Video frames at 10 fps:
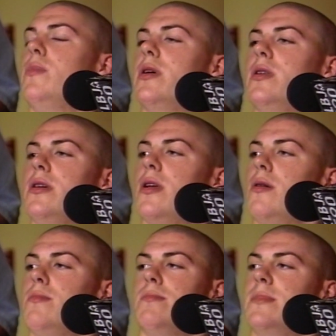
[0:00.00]
But you
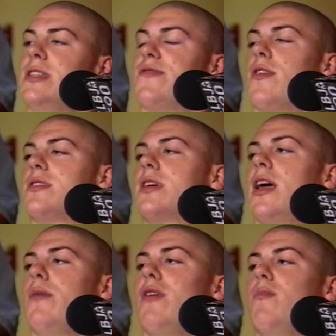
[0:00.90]
know it's the first
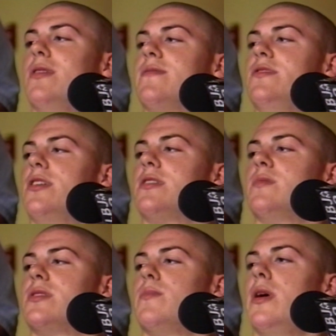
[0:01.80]
game; we have a bunch of
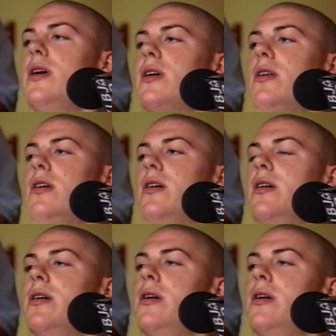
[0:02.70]
adjustments to make, and uh,